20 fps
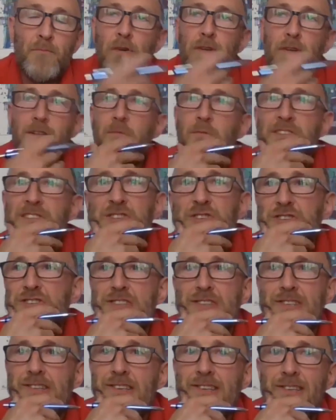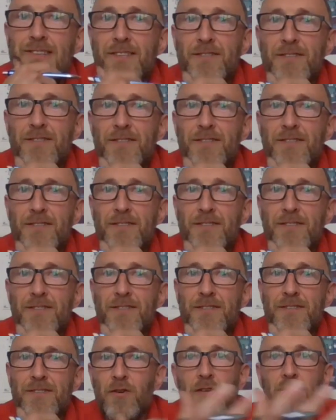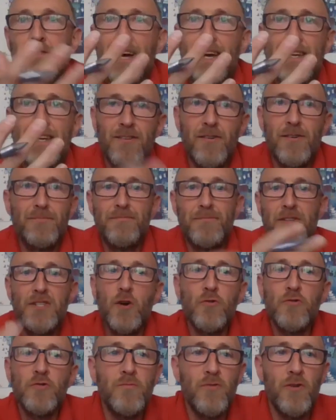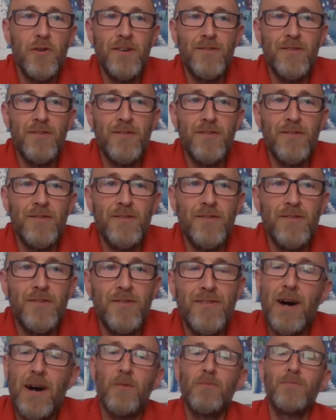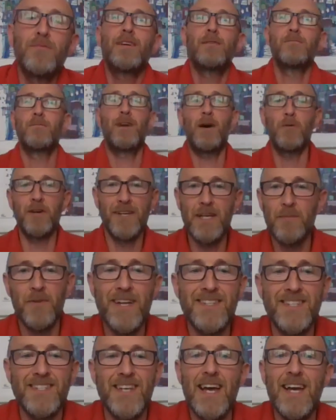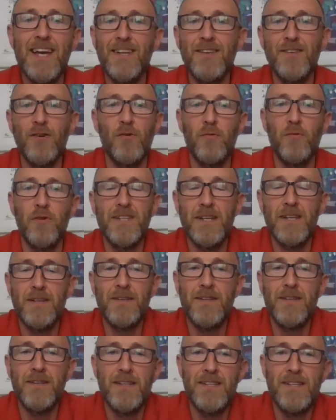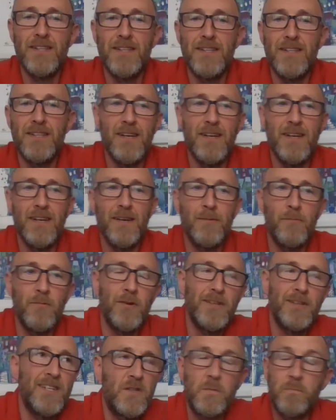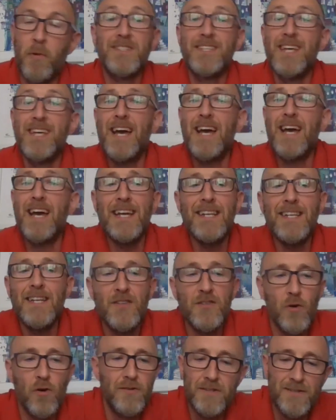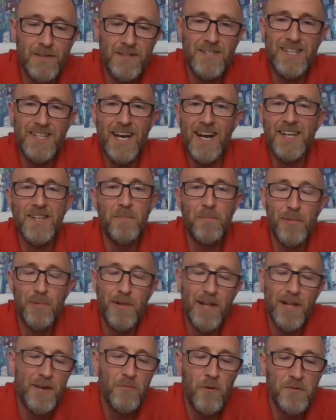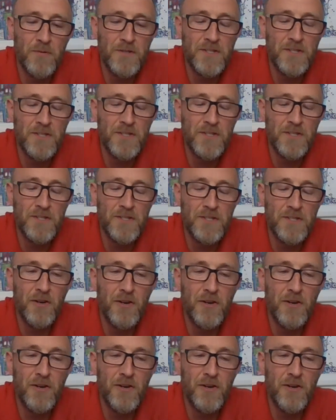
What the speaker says: Was it just sort of like the children running around? How can I keep them entertained, or was it spontaneous, or did you kind of plan what was going?